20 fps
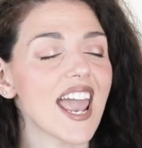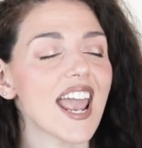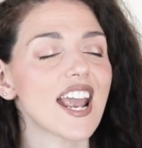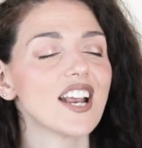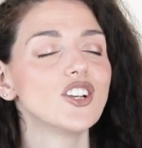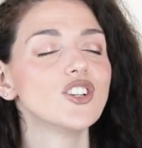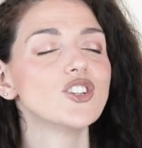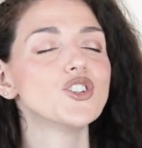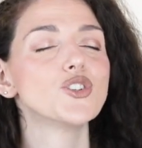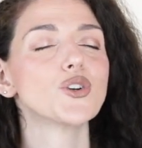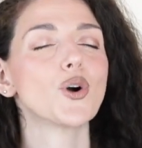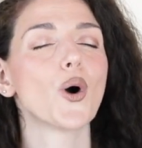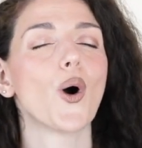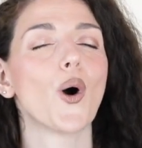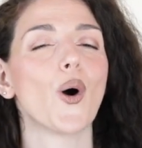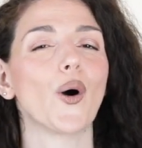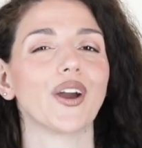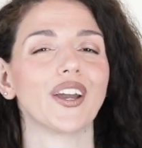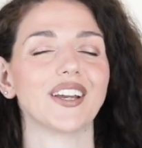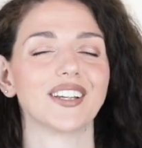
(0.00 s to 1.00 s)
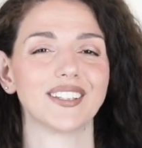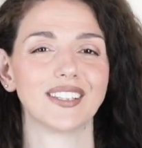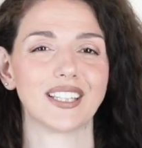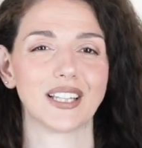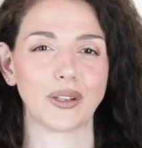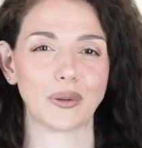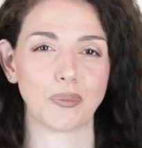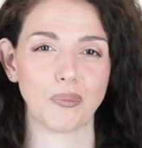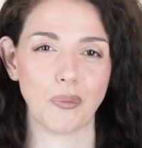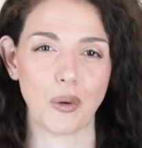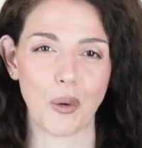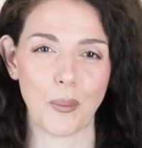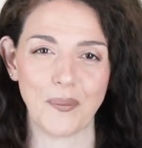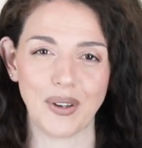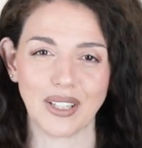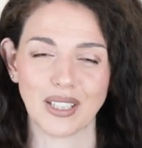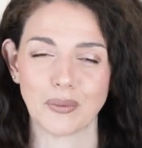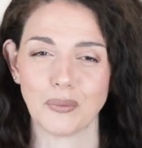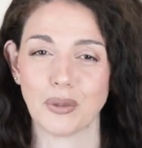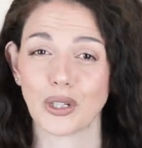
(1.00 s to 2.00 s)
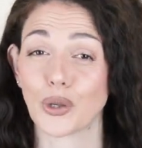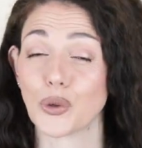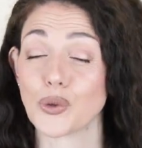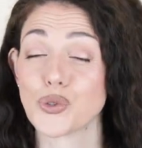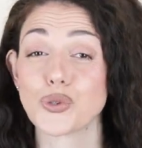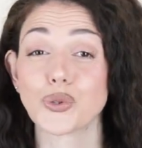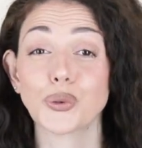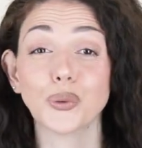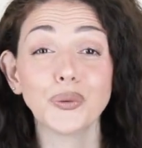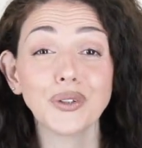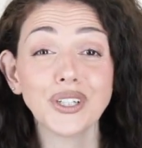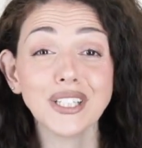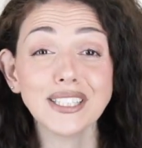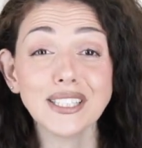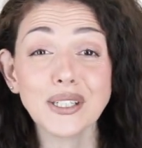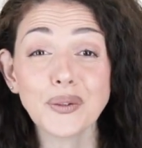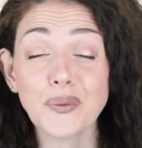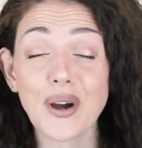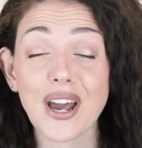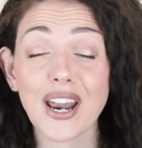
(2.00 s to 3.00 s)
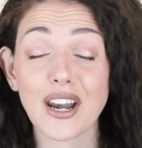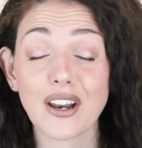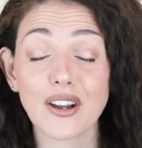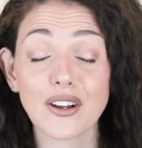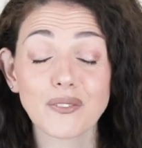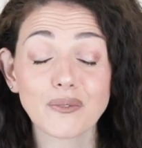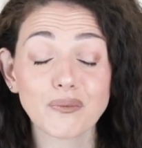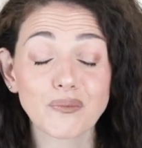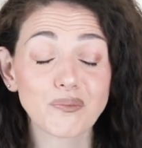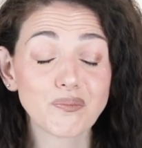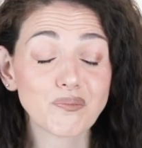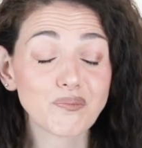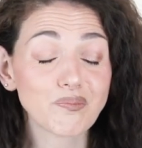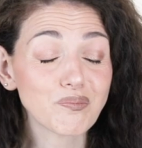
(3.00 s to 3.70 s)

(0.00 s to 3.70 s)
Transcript: enjoy that moment, because during the wedding,